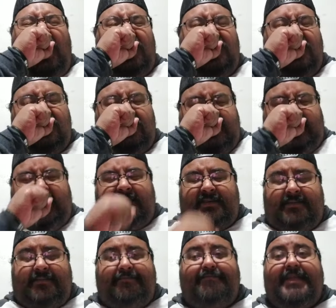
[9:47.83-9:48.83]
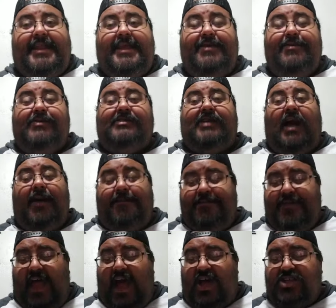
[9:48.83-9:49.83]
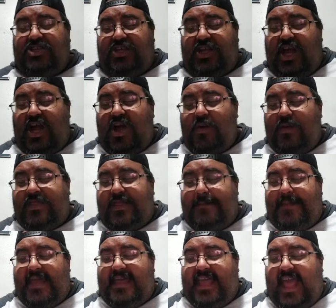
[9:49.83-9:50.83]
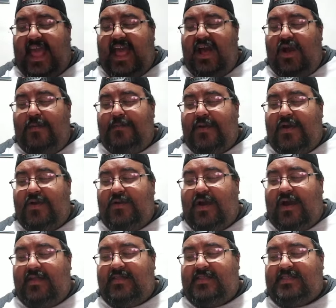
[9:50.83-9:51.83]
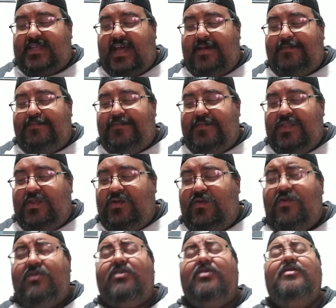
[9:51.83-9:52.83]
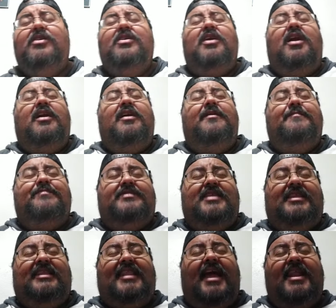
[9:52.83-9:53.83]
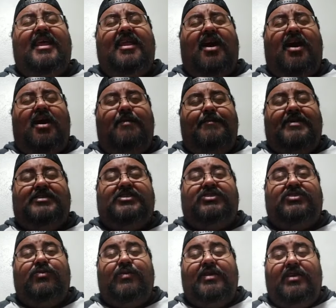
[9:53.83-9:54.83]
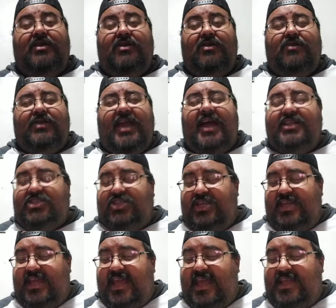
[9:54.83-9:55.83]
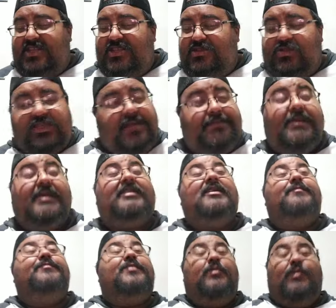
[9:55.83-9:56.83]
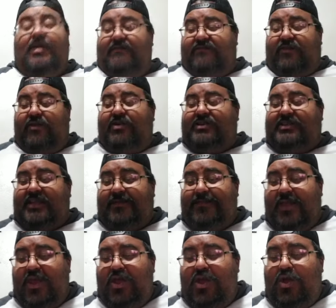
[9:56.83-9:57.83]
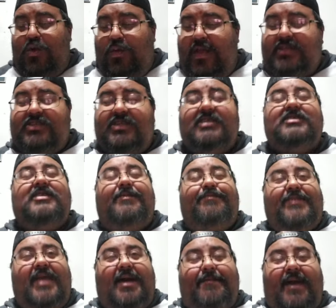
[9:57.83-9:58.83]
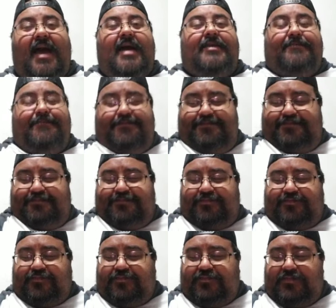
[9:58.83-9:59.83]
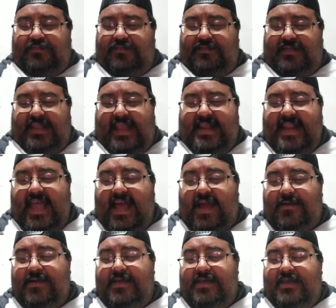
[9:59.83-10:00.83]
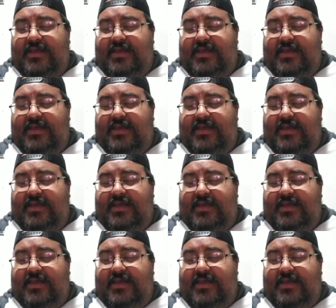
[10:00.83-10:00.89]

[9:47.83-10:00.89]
excuse me, that it was Aja Kong with a big elbow on the top corner that landed on Mensuri Oyaji, and she picked up the win for her team, which is not bad. Now,